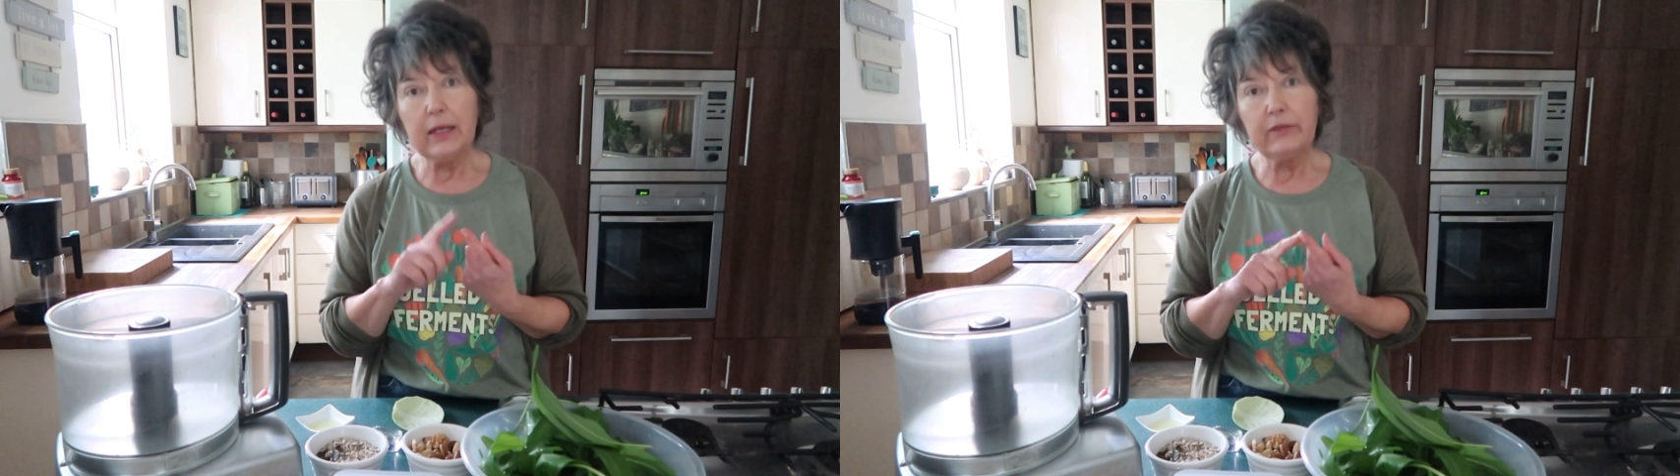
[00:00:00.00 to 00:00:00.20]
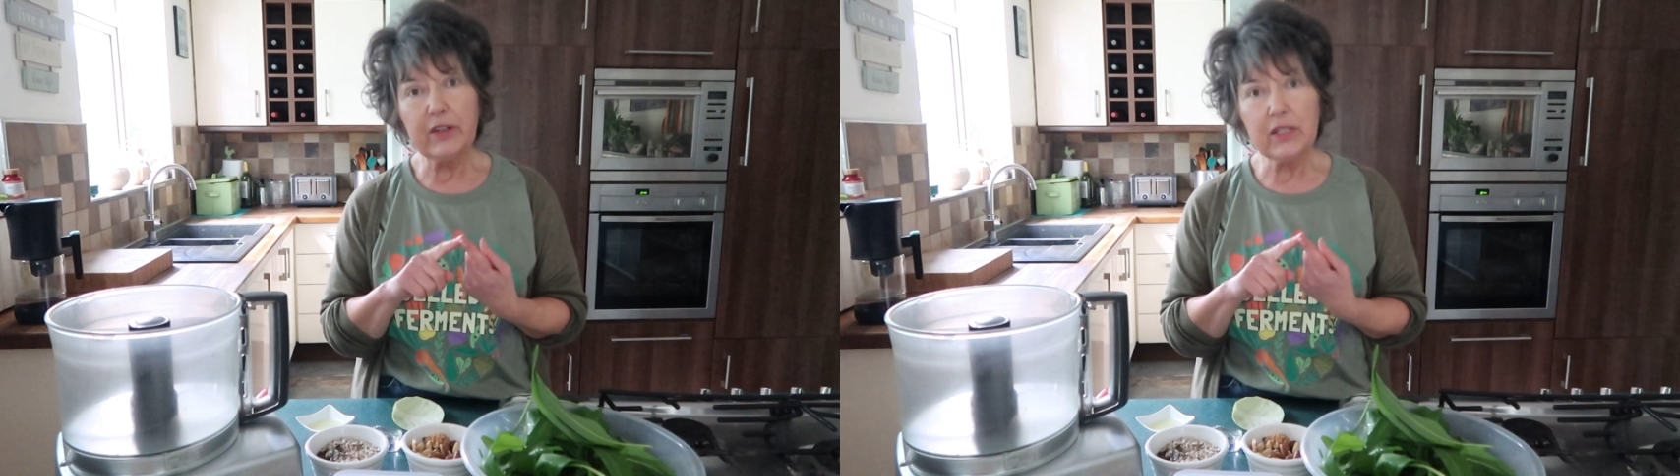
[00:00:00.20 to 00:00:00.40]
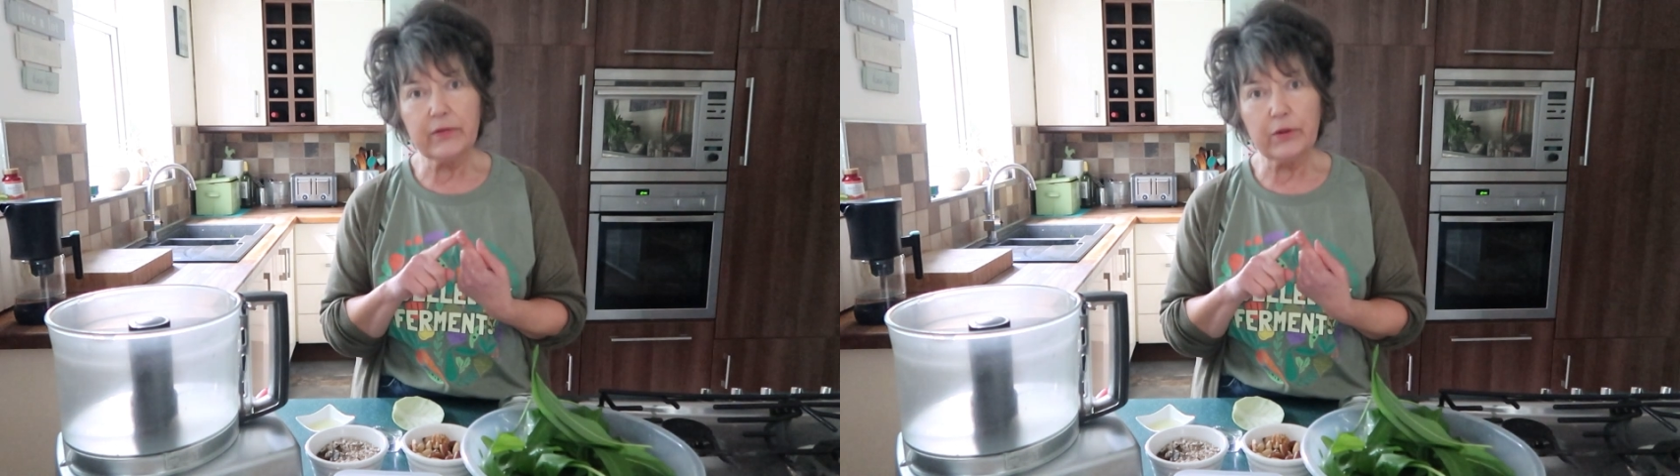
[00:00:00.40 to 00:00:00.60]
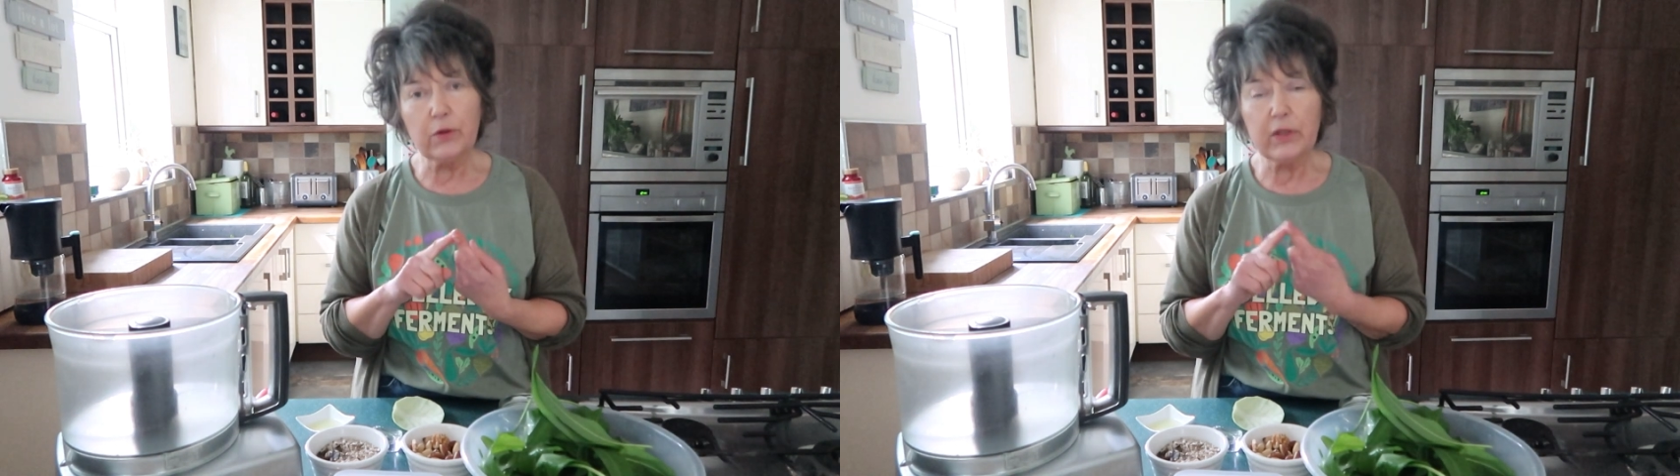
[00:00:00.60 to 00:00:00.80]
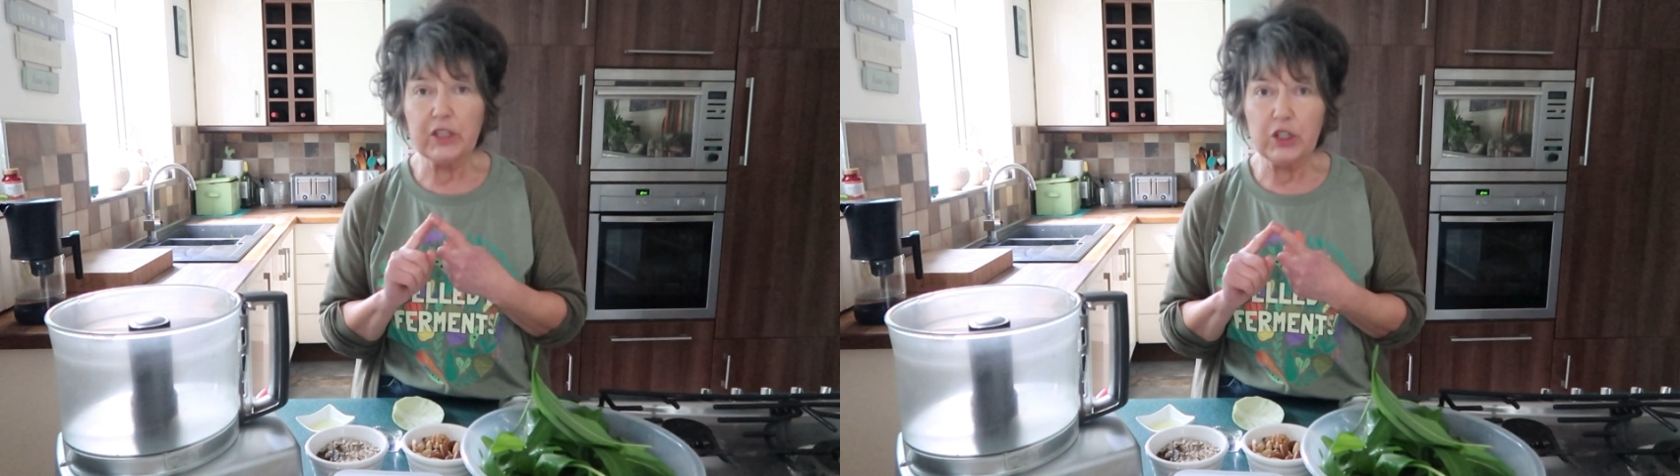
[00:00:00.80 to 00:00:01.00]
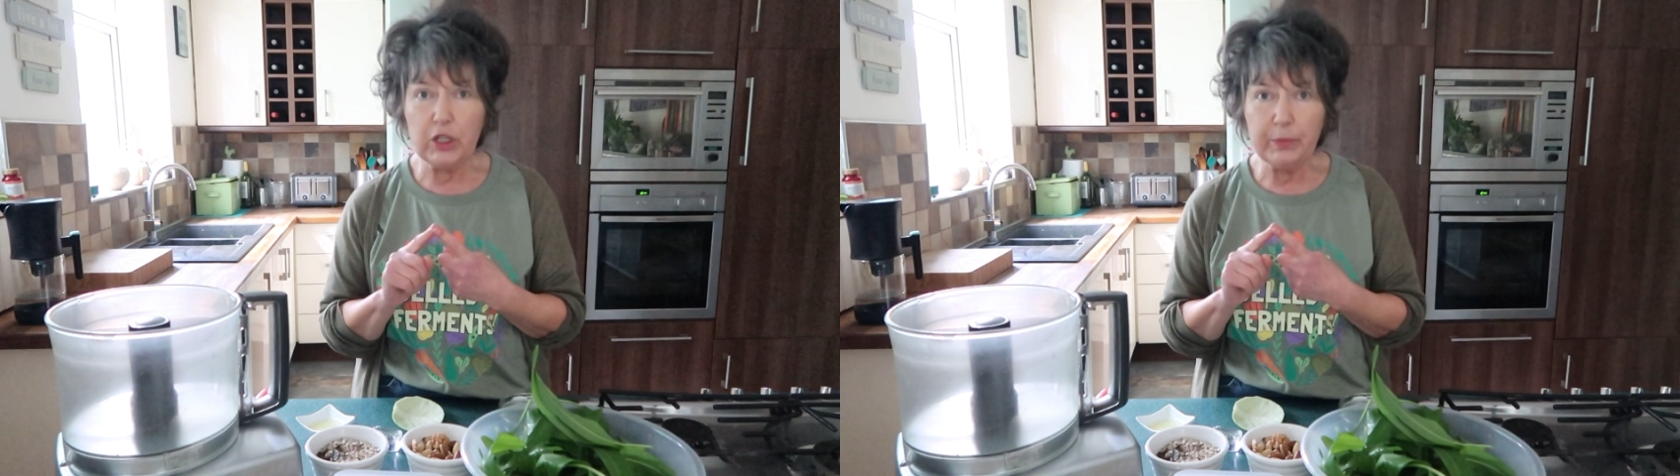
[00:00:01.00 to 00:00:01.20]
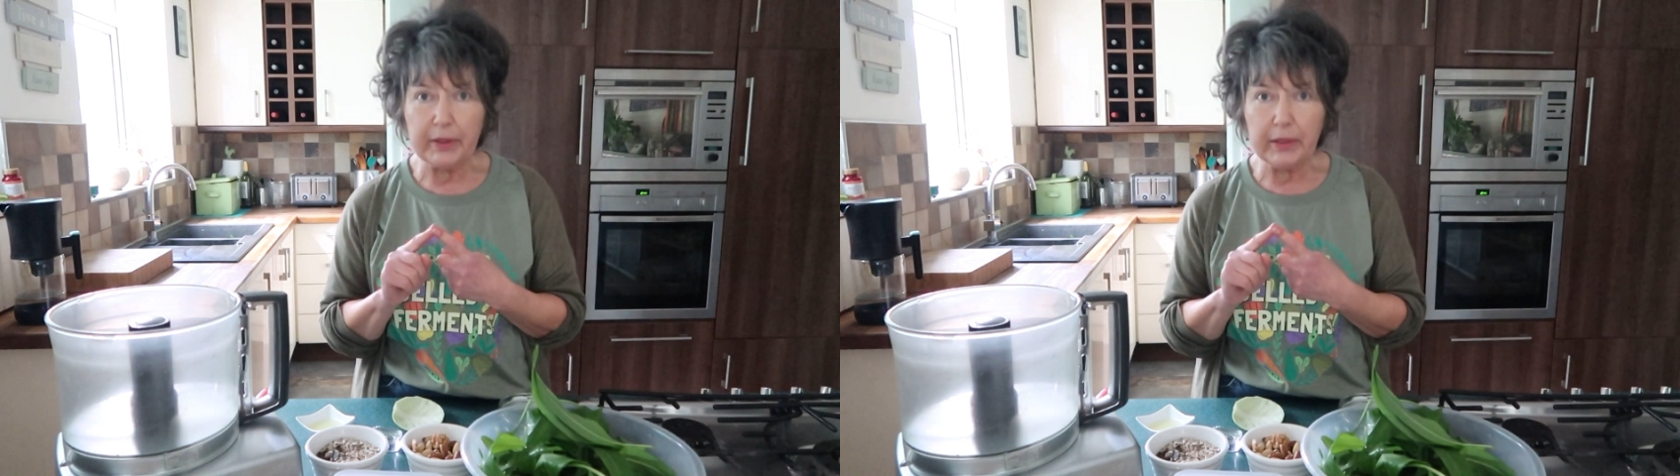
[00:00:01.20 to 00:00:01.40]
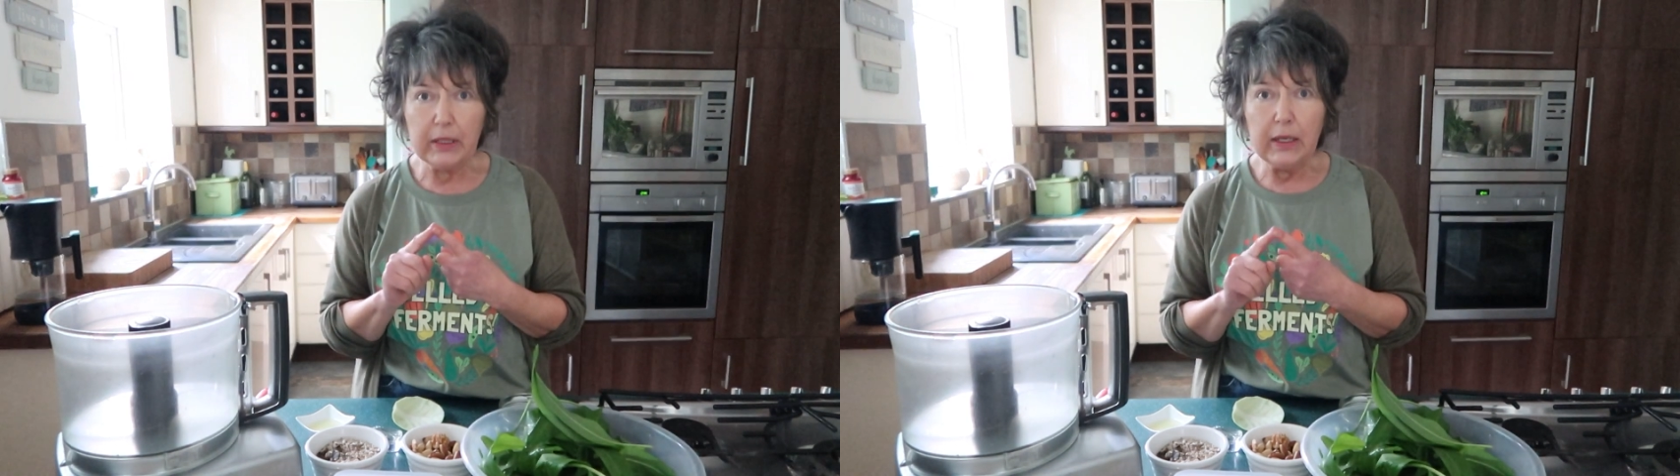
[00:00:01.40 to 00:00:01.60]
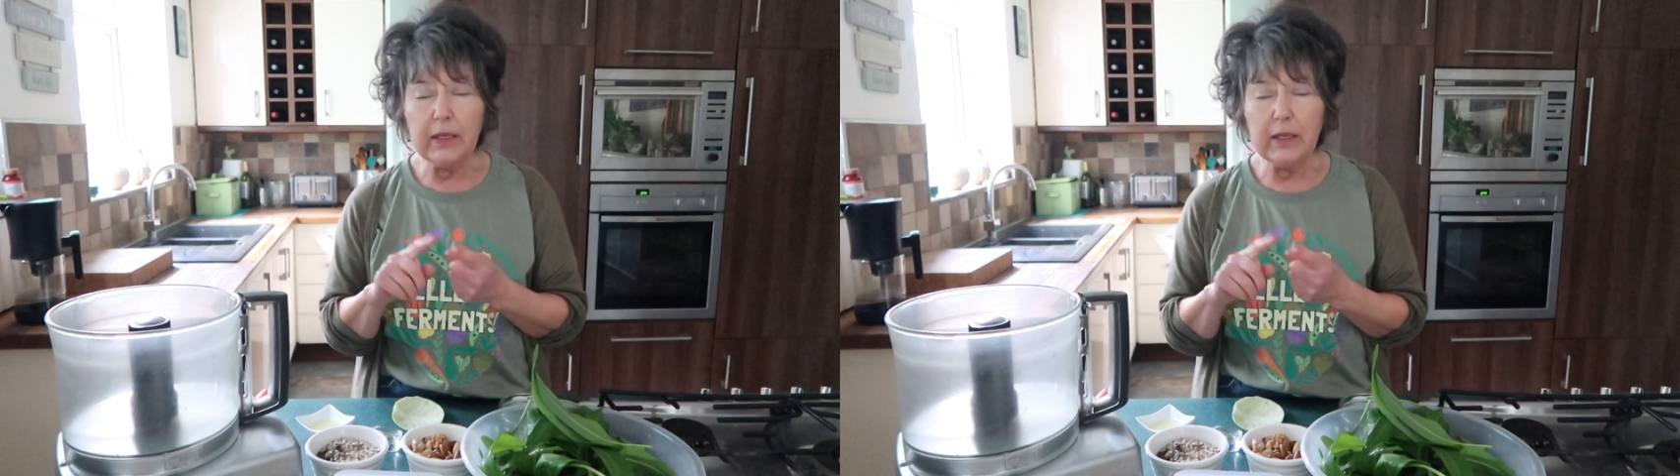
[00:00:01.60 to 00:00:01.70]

First of all, it's cheaper,